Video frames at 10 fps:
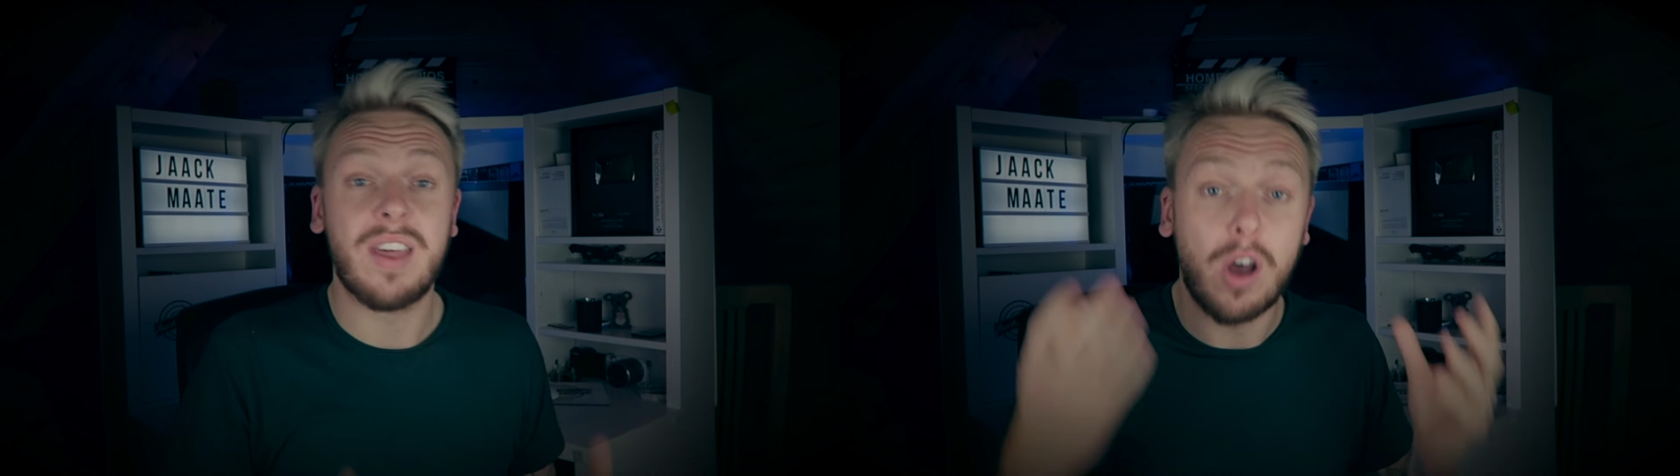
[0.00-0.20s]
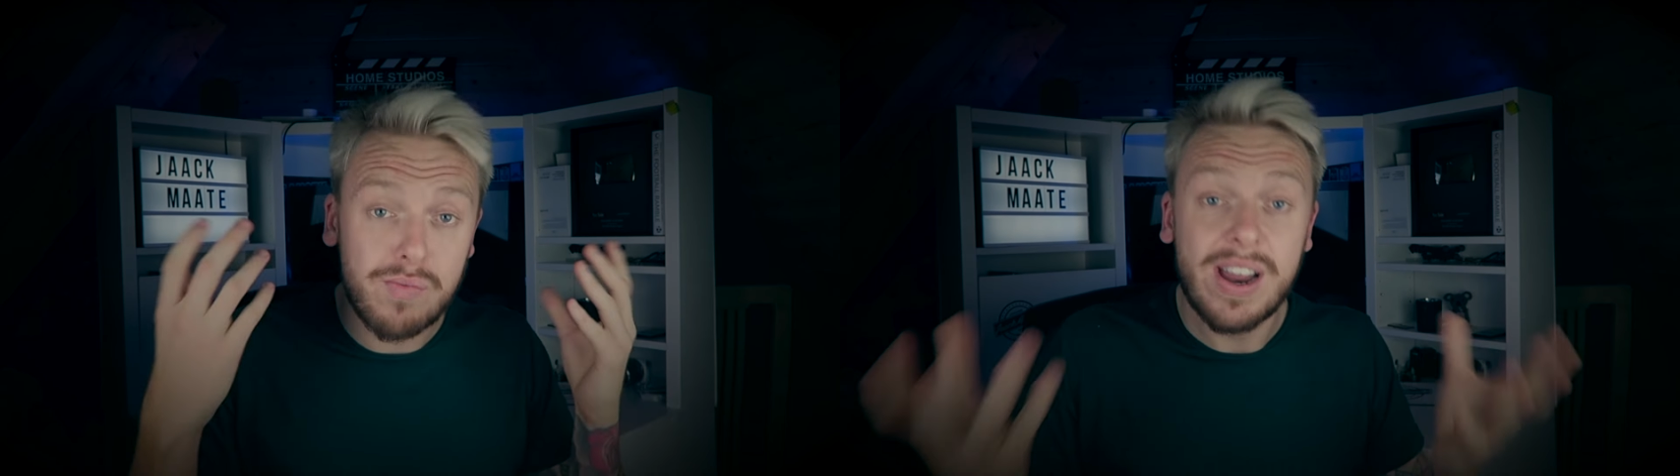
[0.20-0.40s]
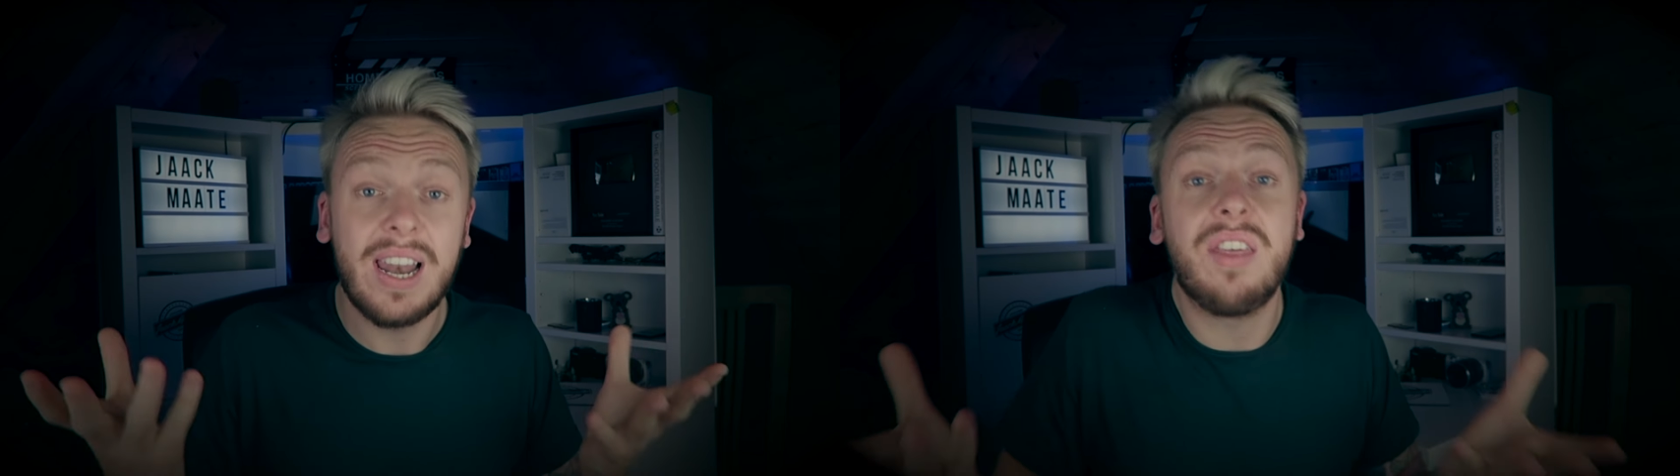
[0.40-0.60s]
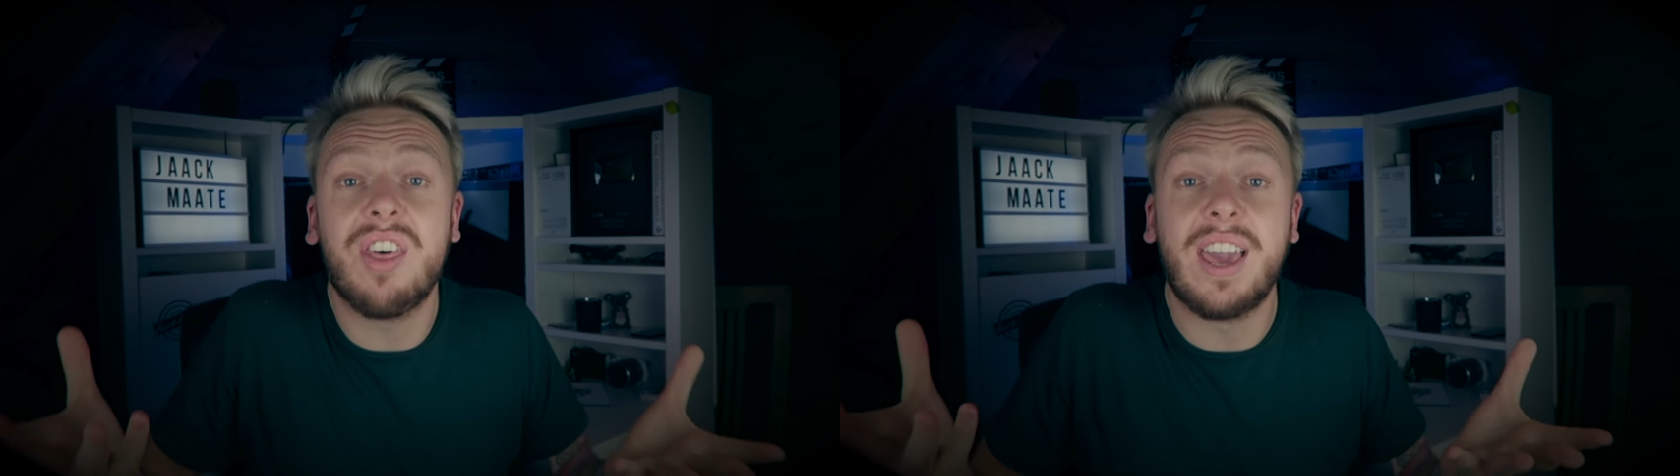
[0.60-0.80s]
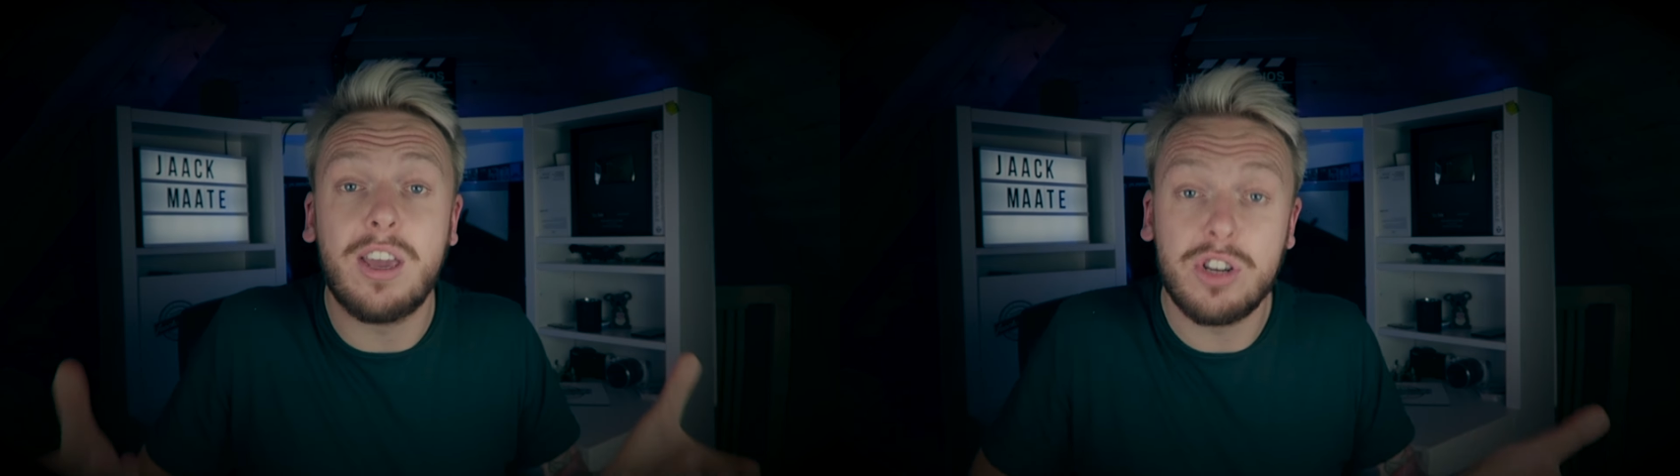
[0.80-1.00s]
then I really
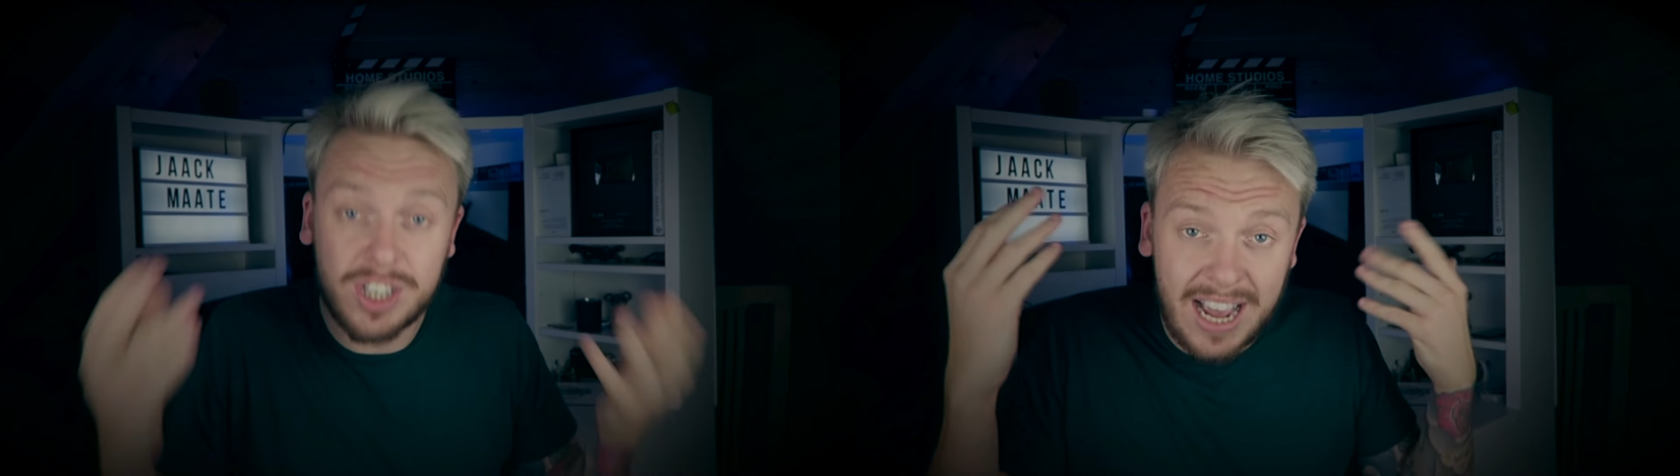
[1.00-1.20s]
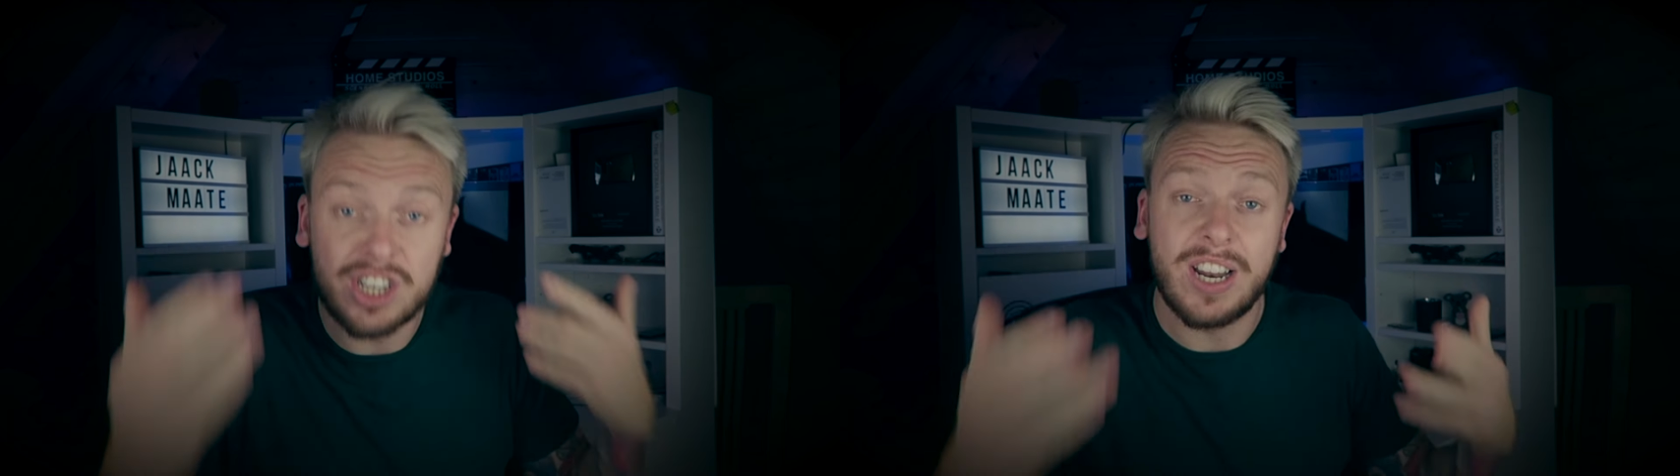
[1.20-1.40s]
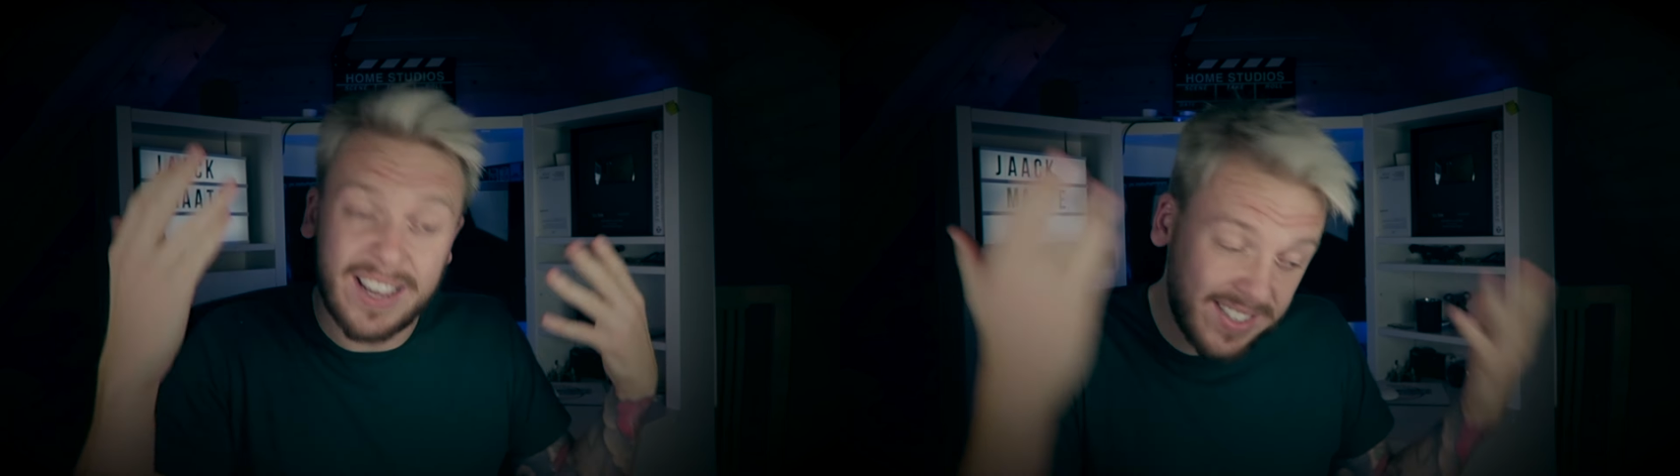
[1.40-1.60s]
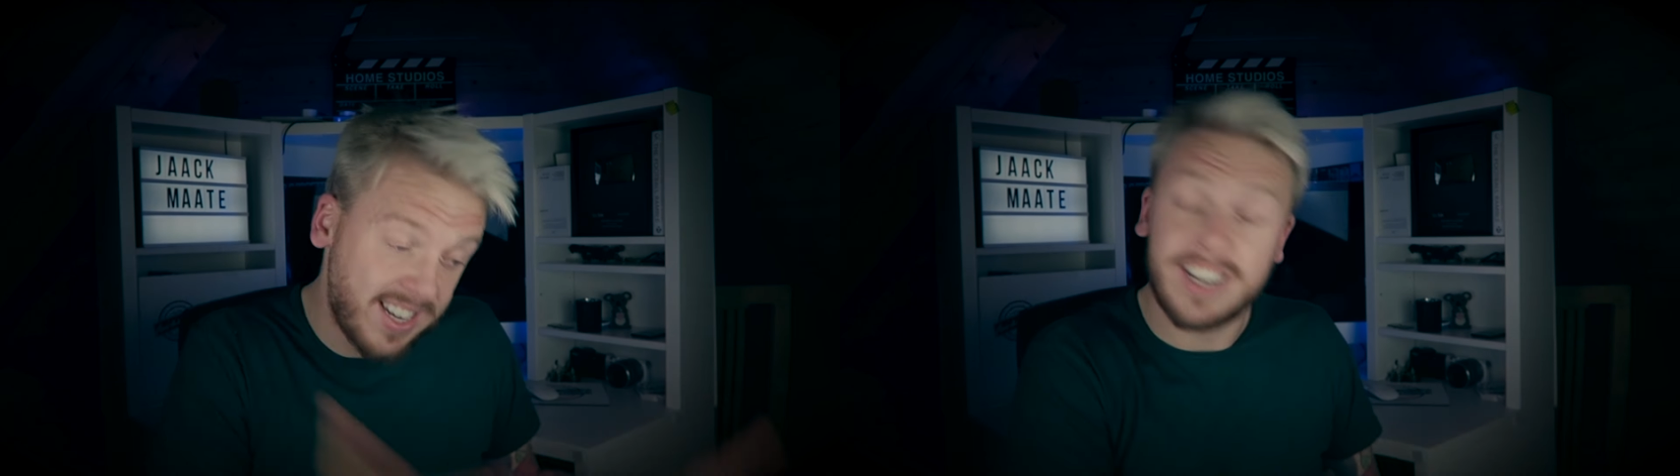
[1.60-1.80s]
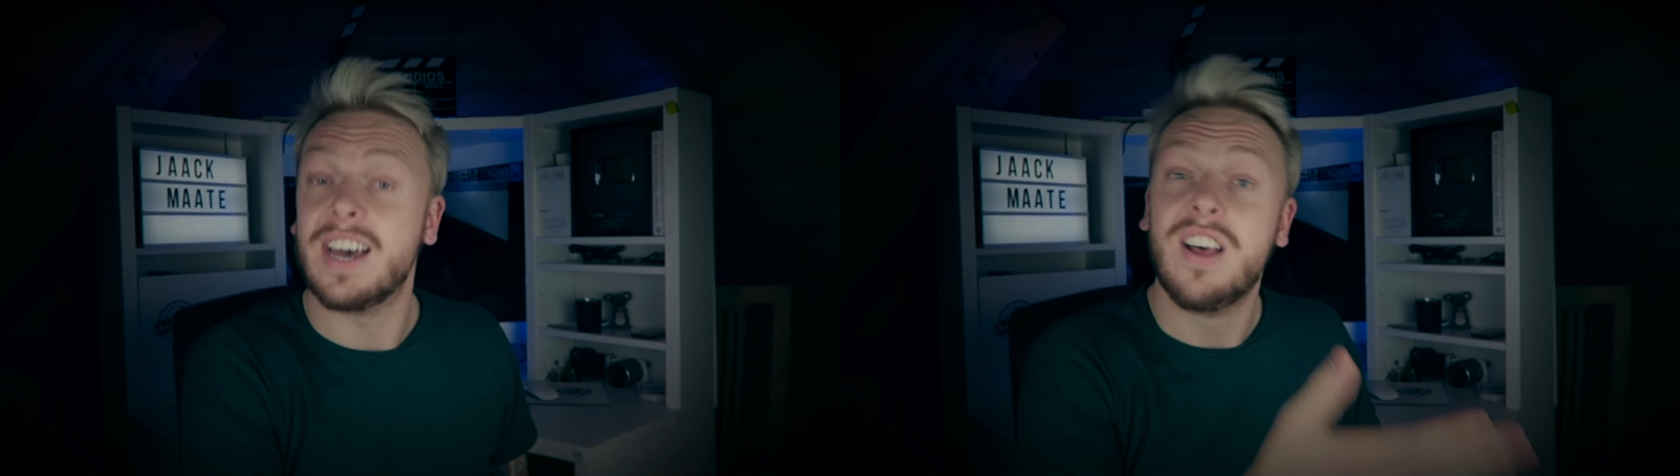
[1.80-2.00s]
think you should actually
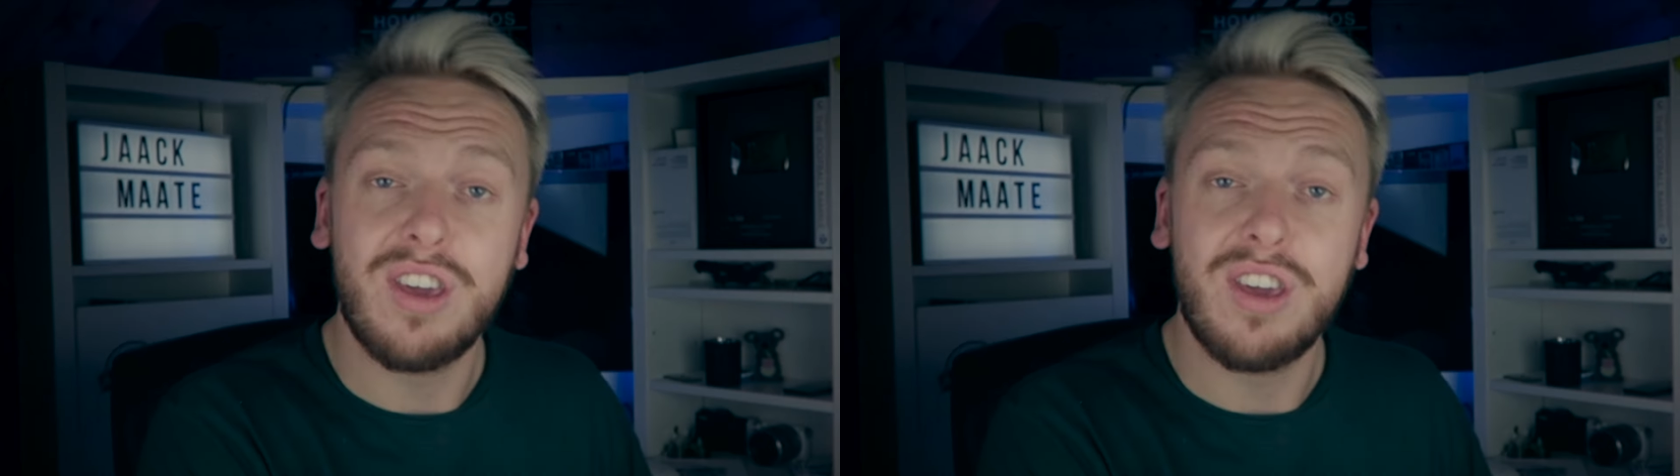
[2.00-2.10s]
consider